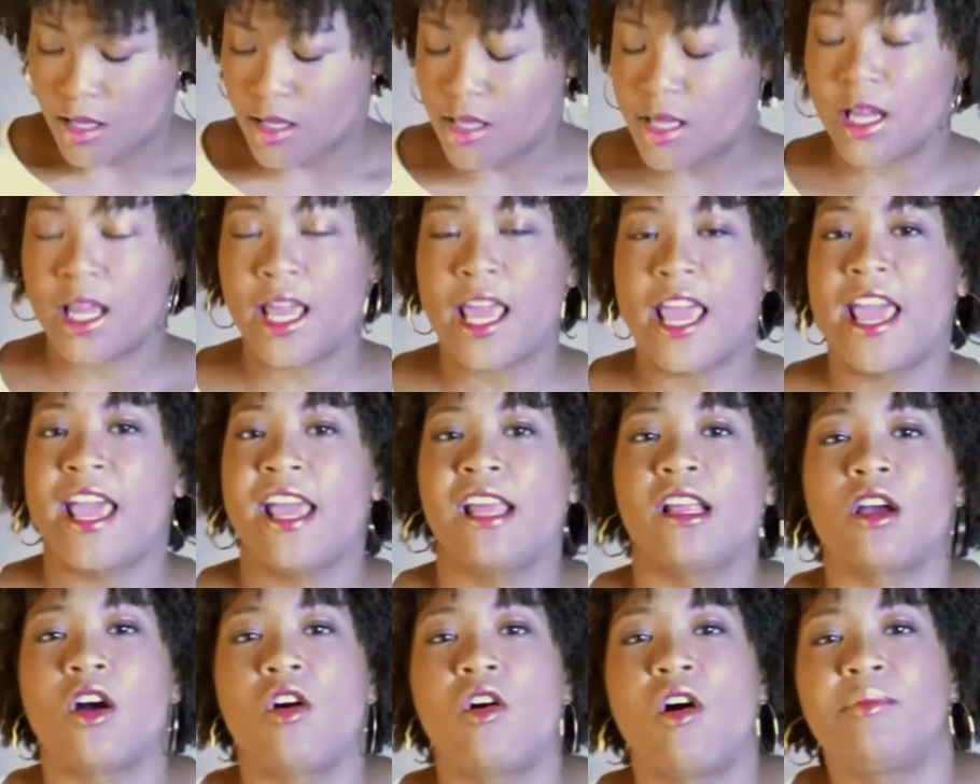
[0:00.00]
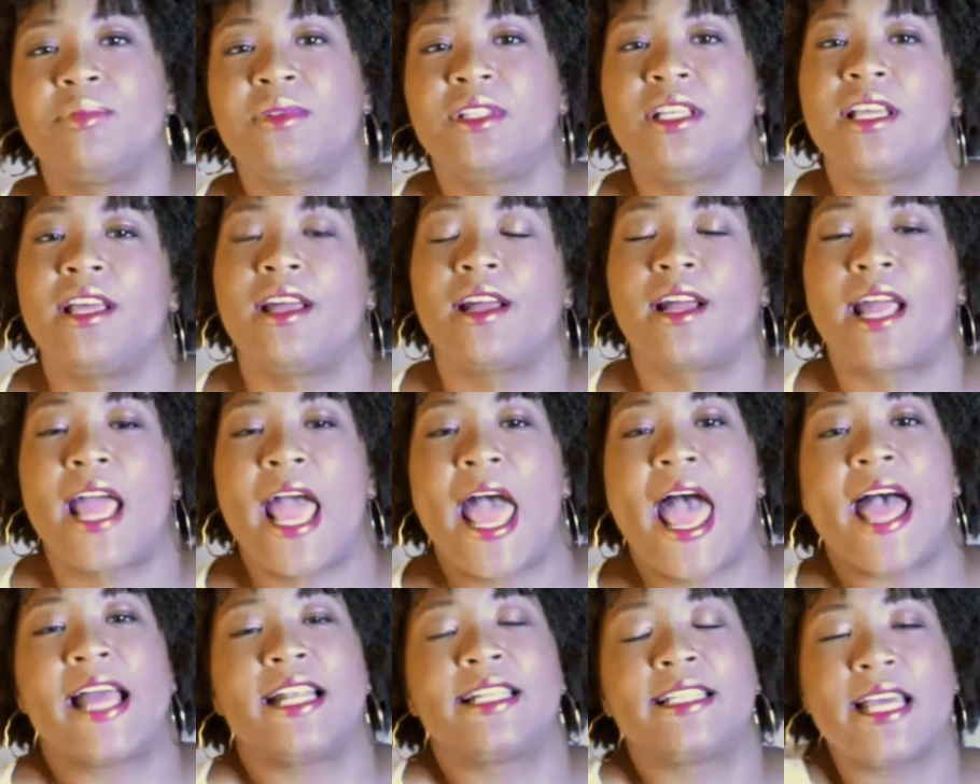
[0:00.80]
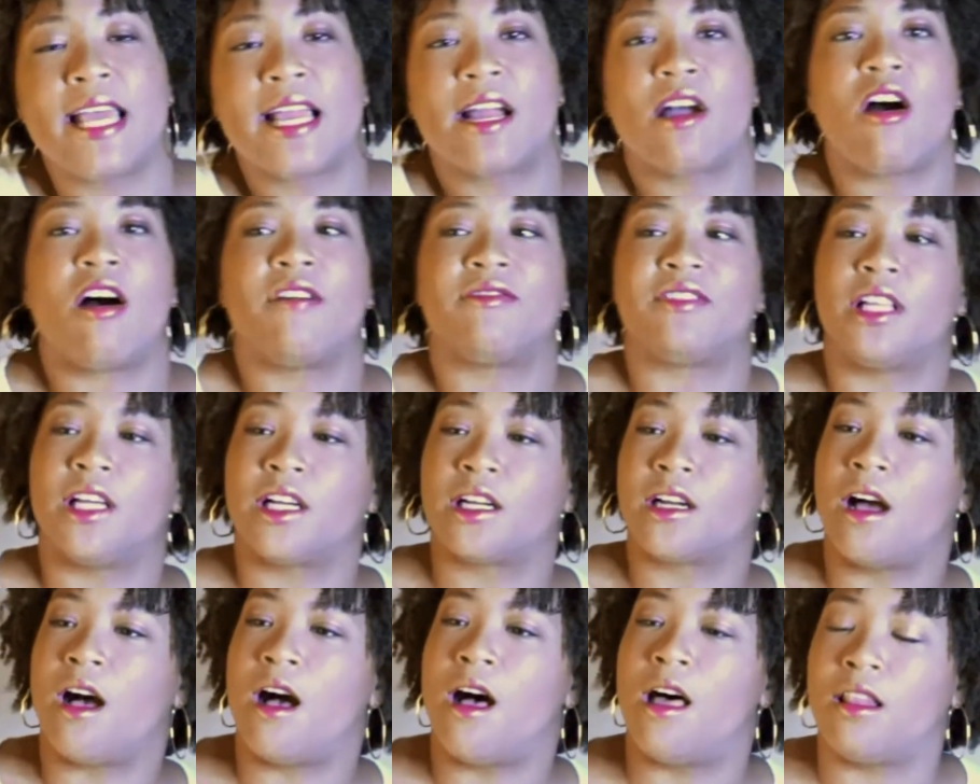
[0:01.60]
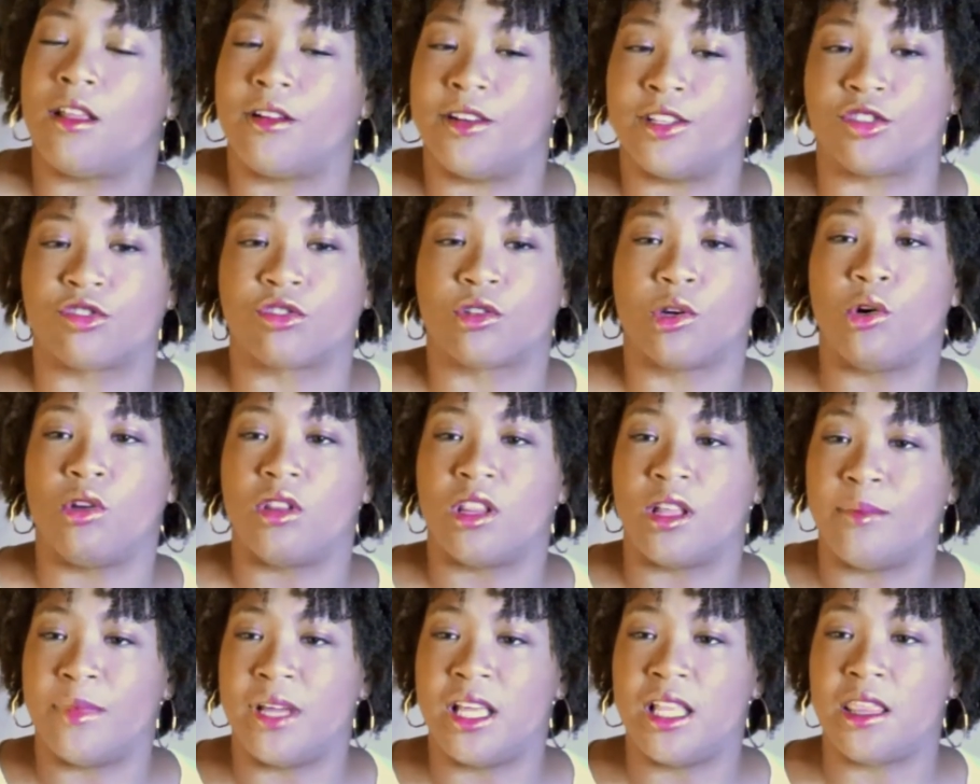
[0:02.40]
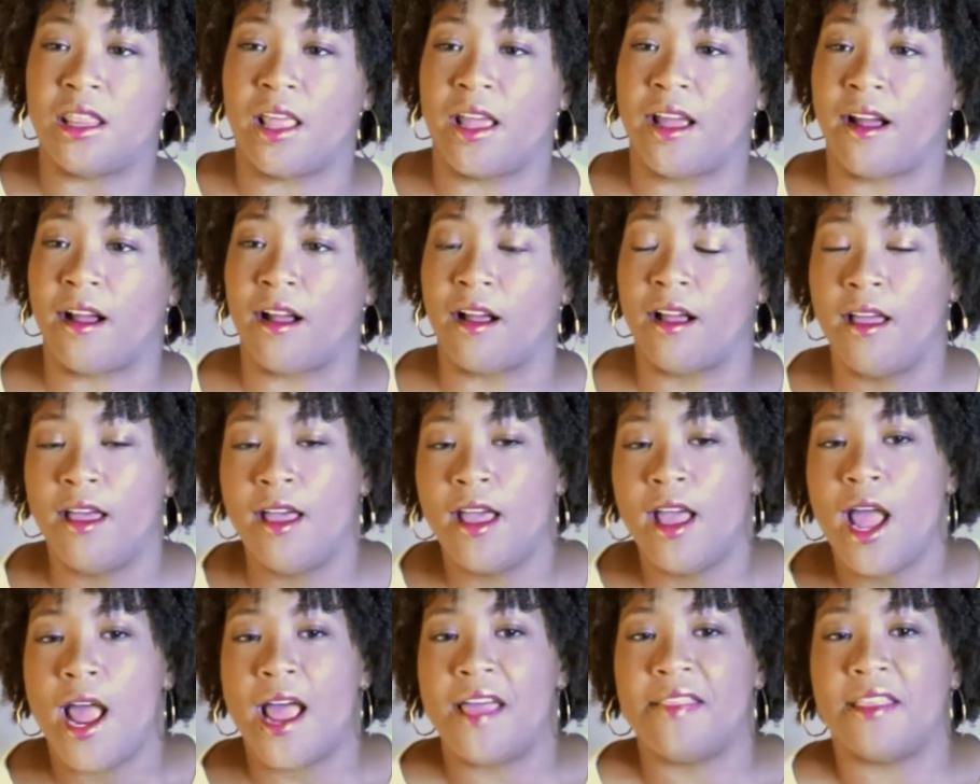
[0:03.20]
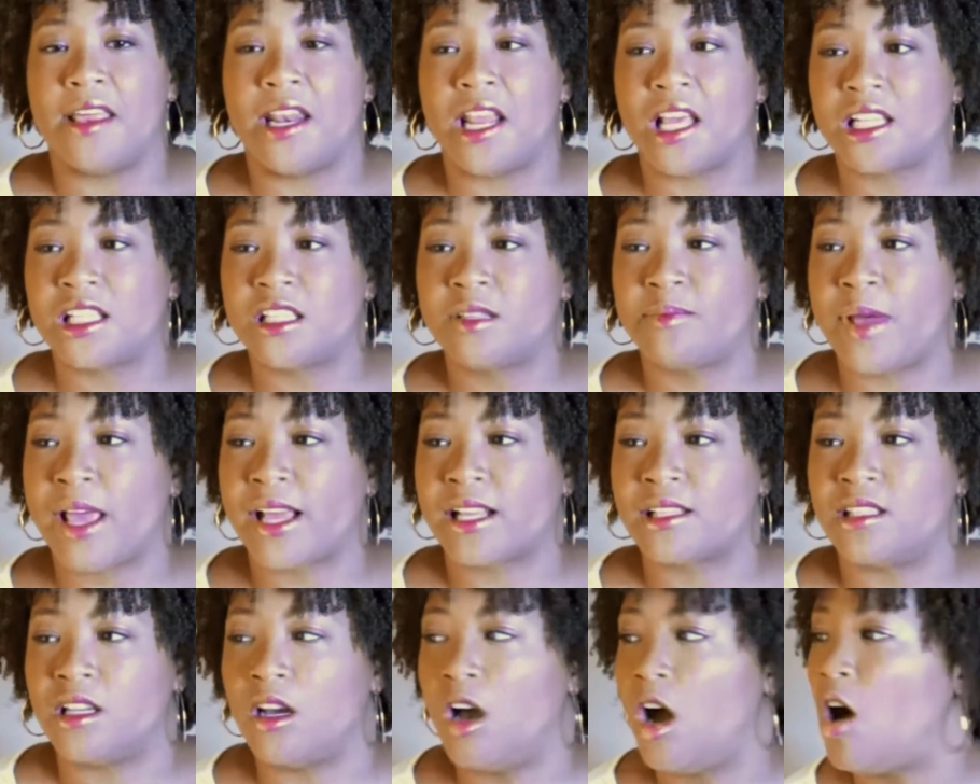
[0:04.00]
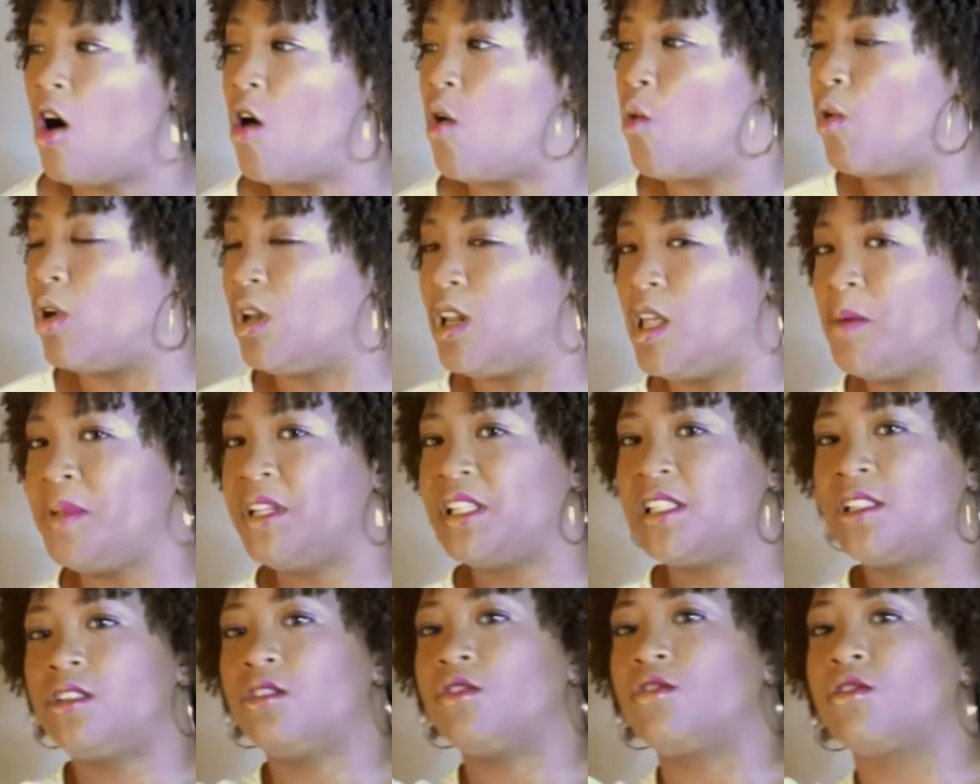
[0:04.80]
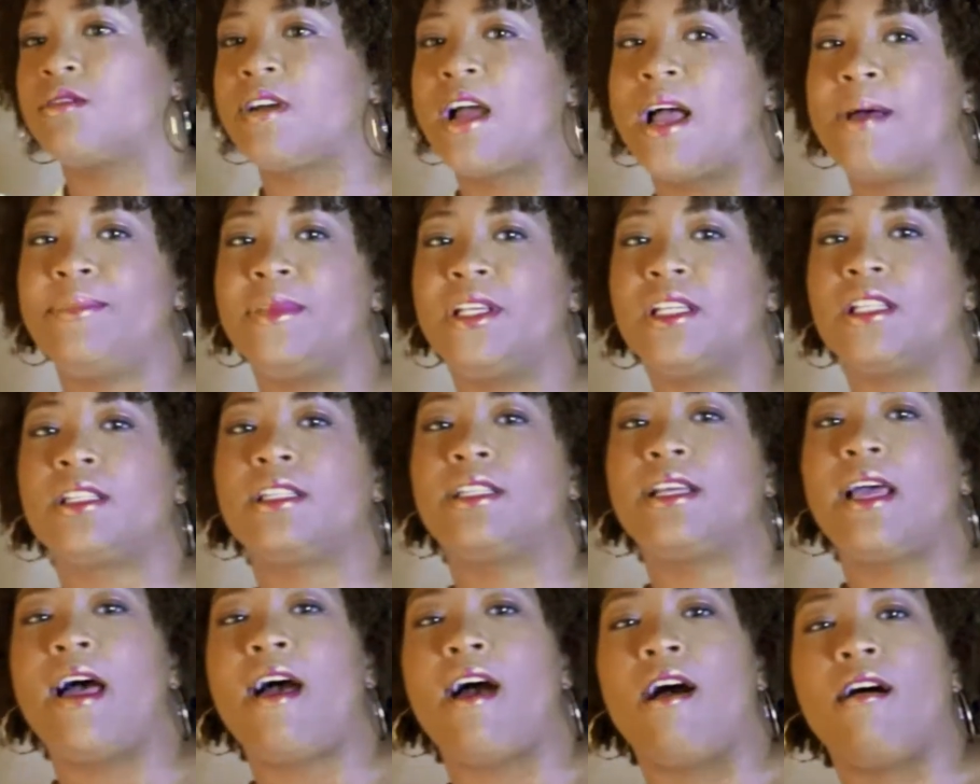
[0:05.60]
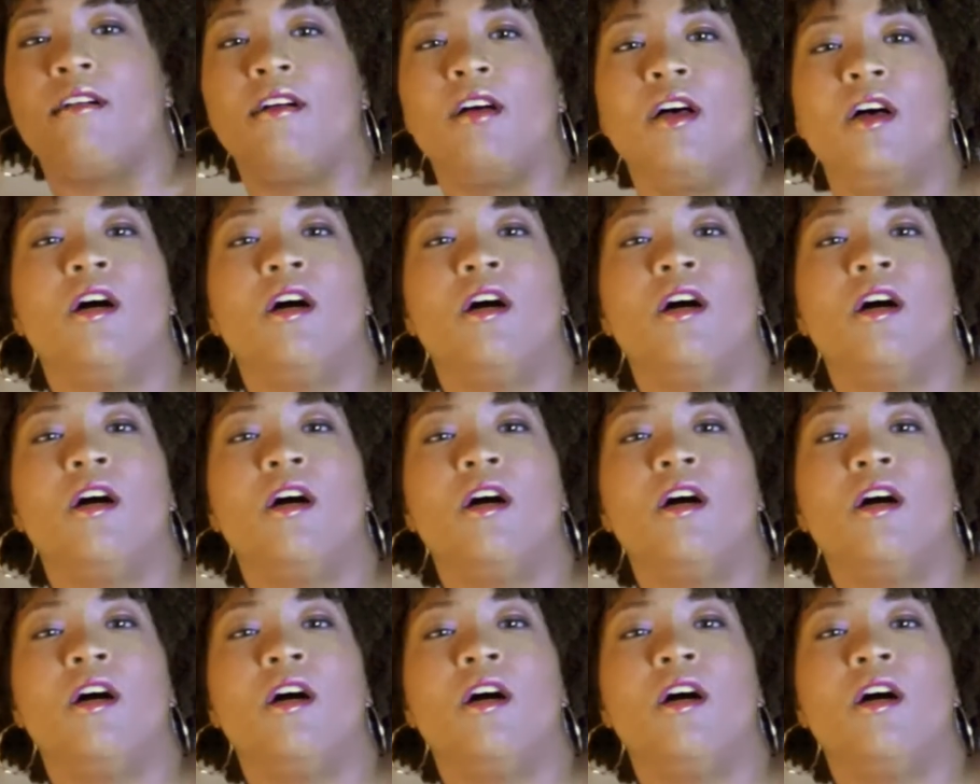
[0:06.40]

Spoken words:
You can't go up to your cat, take off their collar and throw them in there and then expect to, oh, well, let me still grab this towel.